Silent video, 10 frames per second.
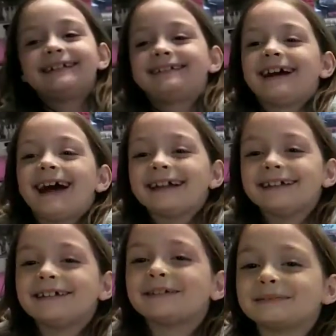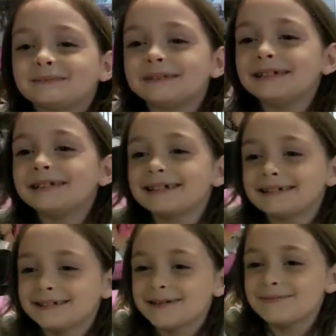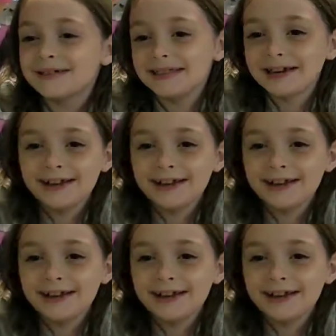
Granny, you really creepy.